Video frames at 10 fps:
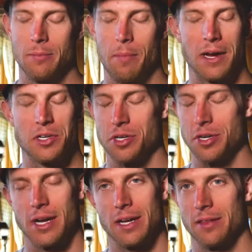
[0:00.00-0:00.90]
making sure
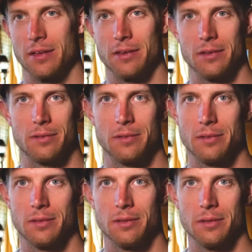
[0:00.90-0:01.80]
you're getting in
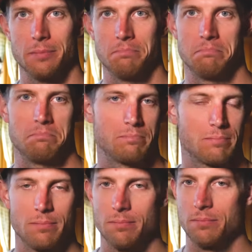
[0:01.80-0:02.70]
the
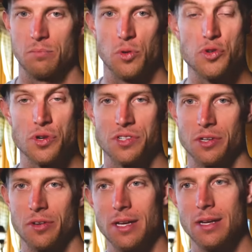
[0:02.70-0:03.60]
nutrients
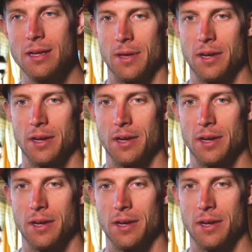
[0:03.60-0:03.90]
that you need.